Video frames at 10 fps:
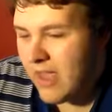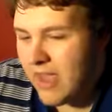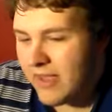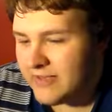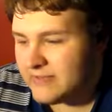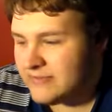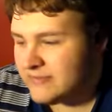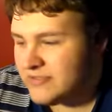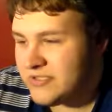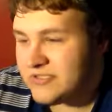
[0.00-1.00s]
And
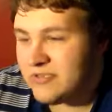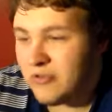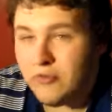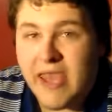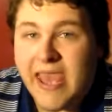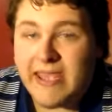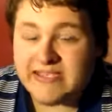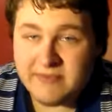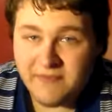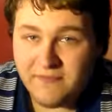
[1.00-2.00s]
just Liu Kang
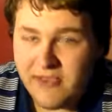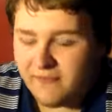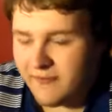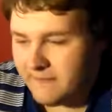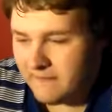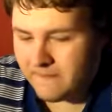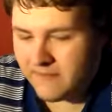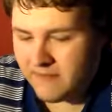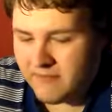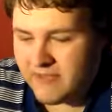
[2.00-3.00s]
is my favorite
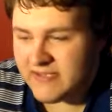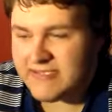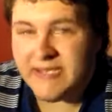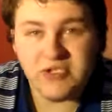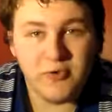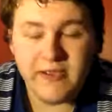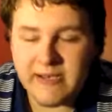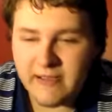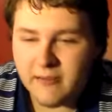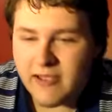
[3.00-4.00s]
because I enjoyed
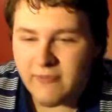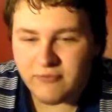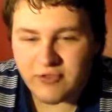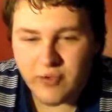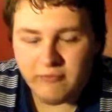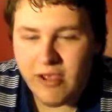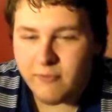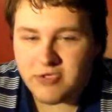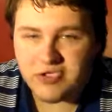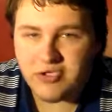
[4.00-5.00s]
him. I enjoyed
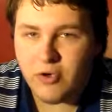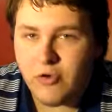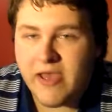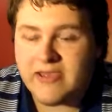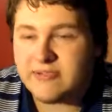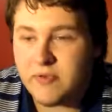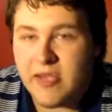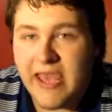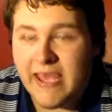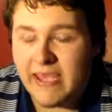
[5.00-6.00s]
Robin Shou as Liu
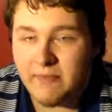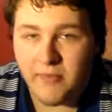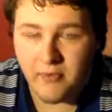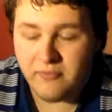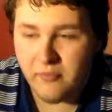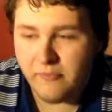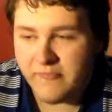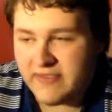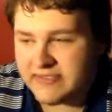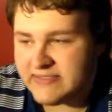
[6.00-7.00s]
Kang in both
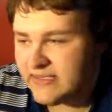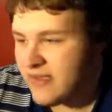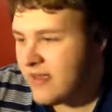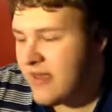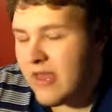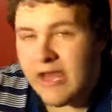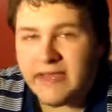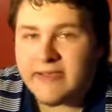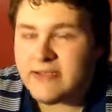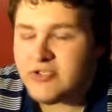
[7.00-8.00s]
movies.
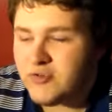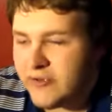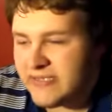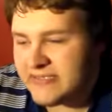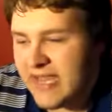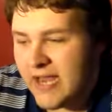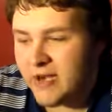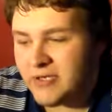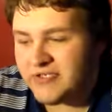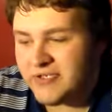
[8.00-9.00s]
I enjoyed his
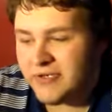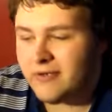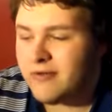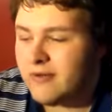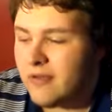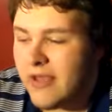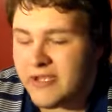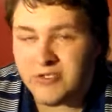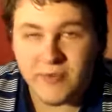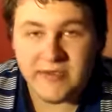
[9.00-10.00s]
character. I
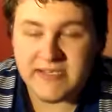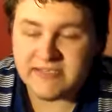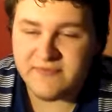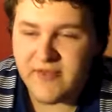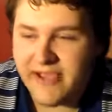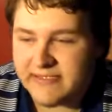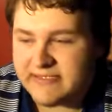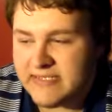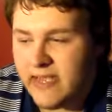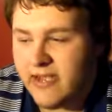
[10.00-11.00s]
enjoyed his fighting
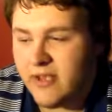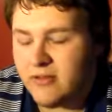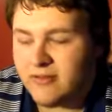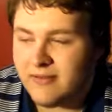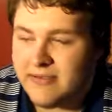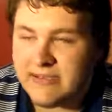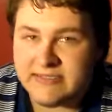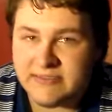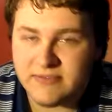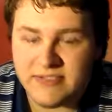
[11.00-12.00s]
style,
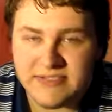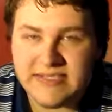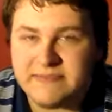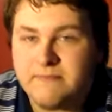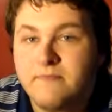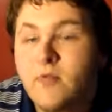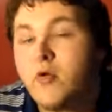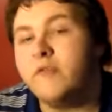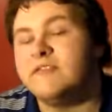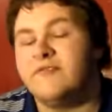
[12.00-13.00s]
his just his
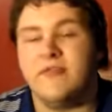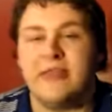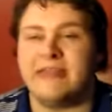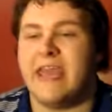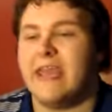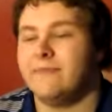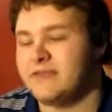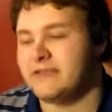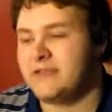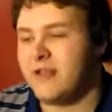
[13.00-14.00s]
moves from the
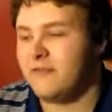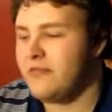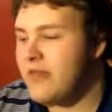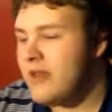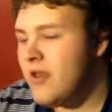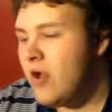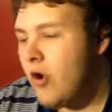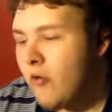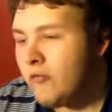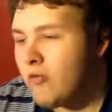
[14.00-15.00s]
games and stuff
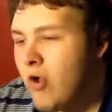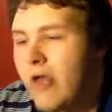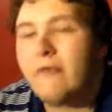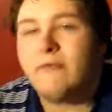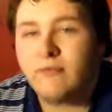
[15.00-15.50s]
overall, I